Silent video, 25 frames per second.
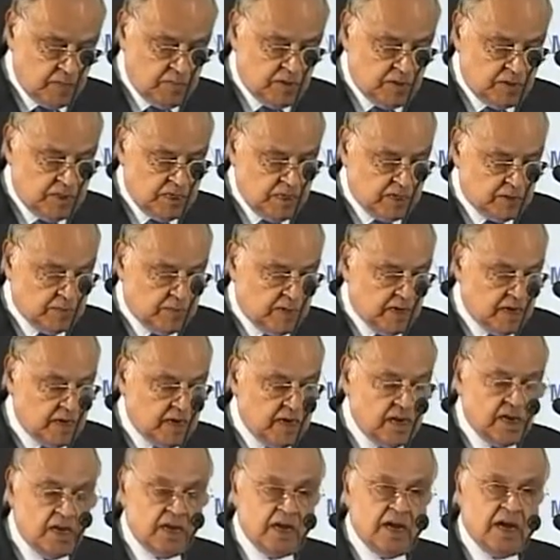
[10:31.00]
With this,
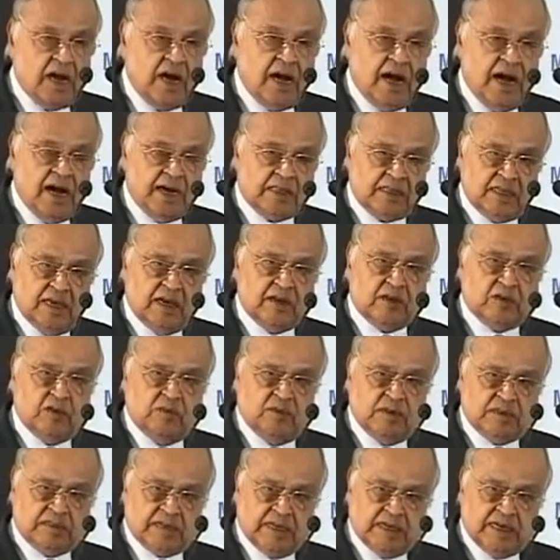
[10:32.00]
well, I thank
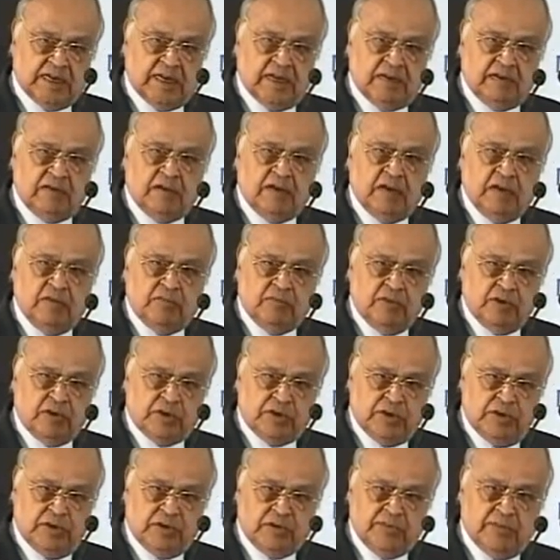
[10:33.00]
you once again
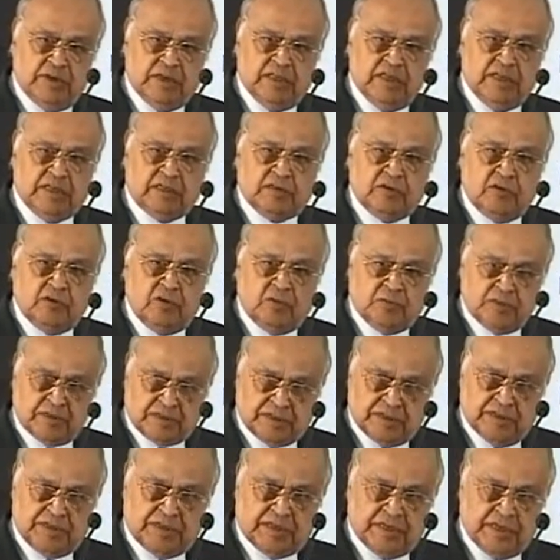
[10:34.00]
for giving me this
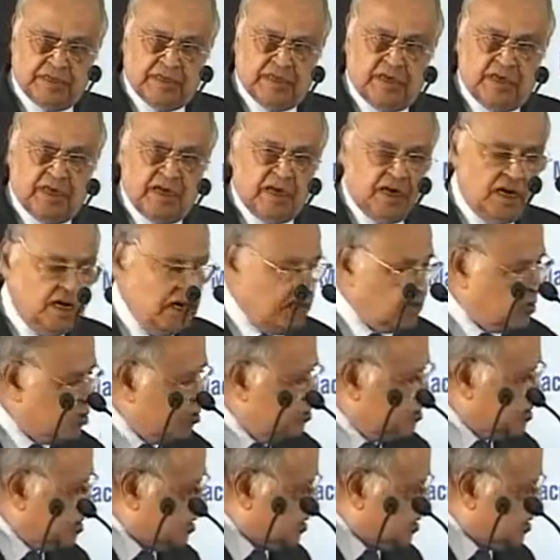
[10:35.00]
opportunity and to